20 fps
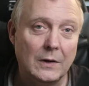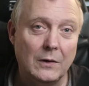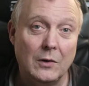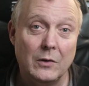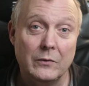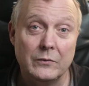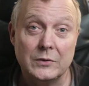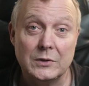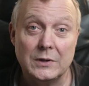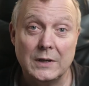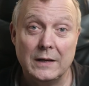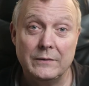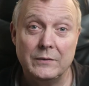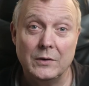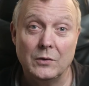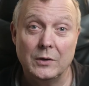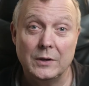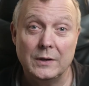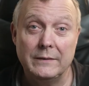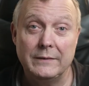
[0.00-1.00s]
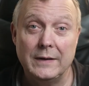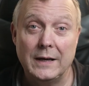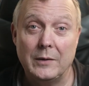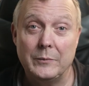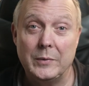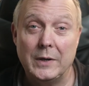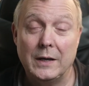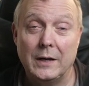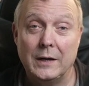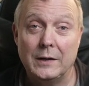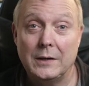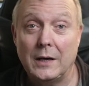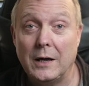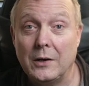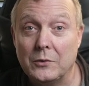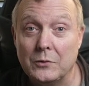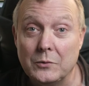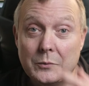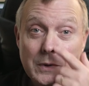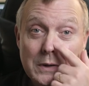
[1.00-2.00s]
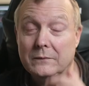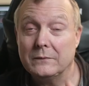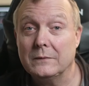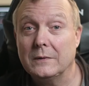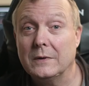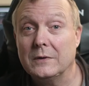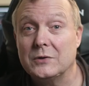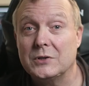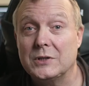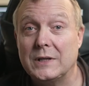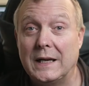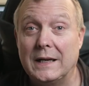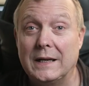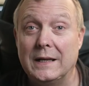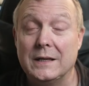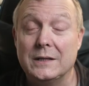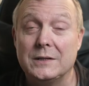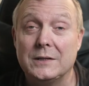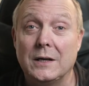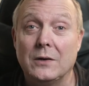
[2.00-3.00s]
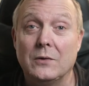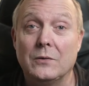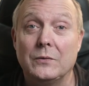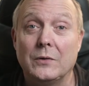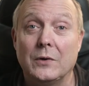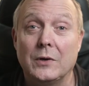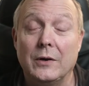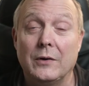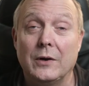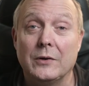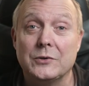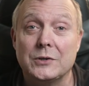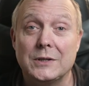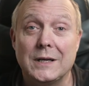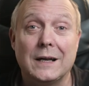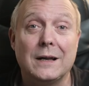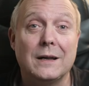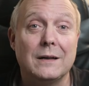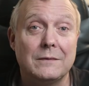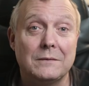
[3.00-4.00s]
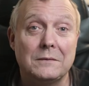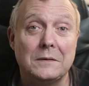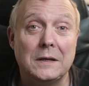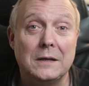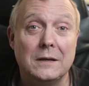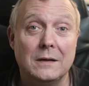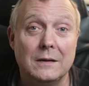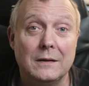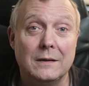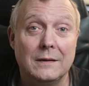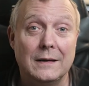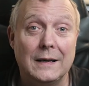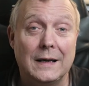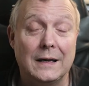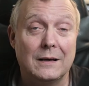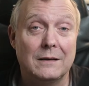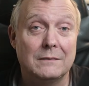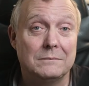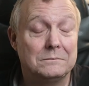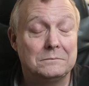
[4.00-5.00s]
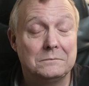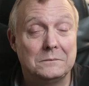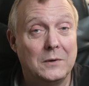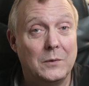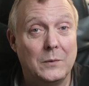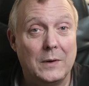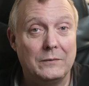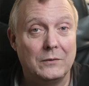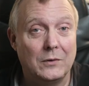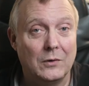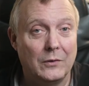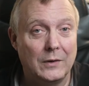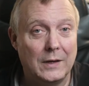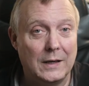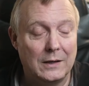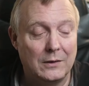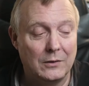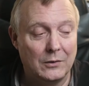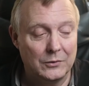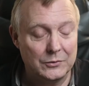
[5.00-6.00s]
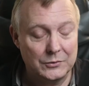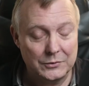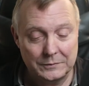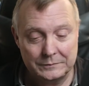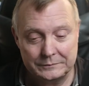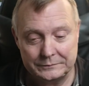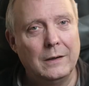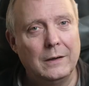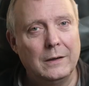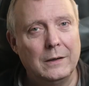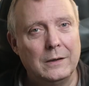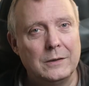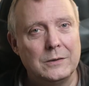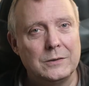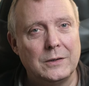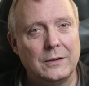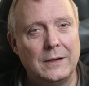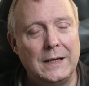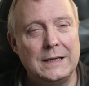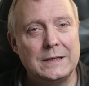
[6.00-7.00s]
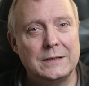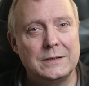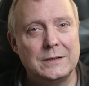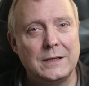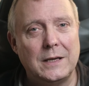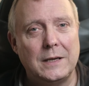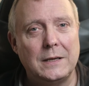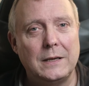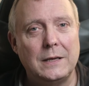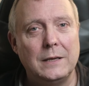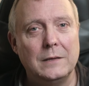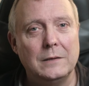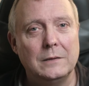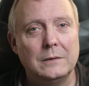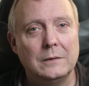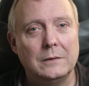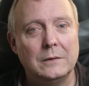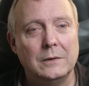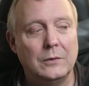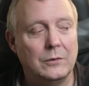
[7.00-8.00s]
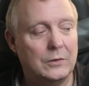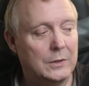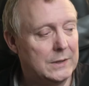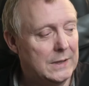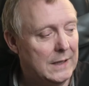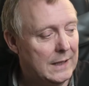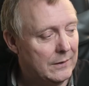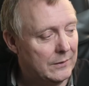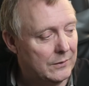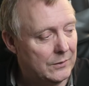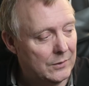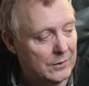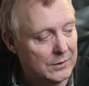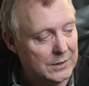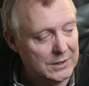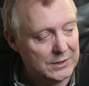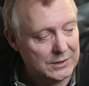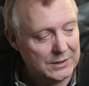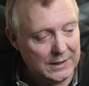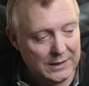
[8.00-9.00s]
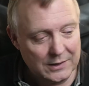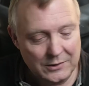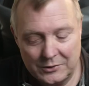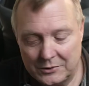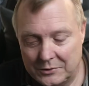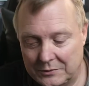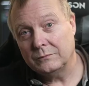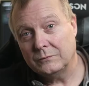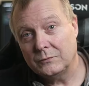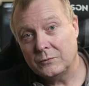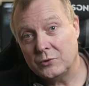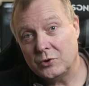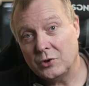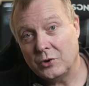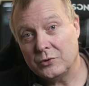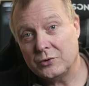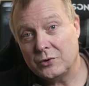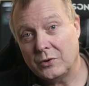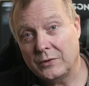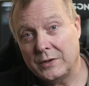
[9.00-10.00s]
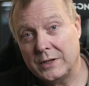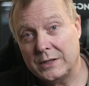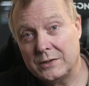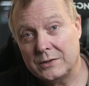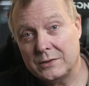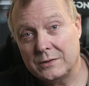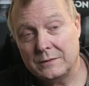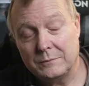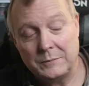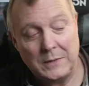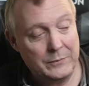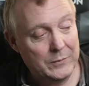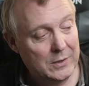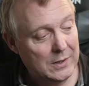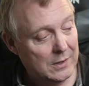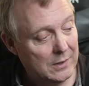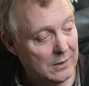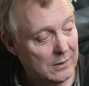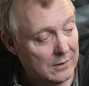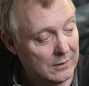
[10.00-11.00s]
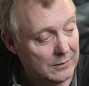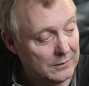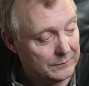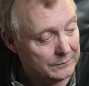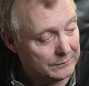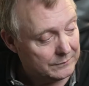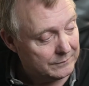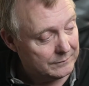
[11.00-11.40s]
Obviously, if you're going to develop it at home and scan it yourself on your own scanner, then that you haven't got that cost. So let's say you're going to take 36 shots on this memory card.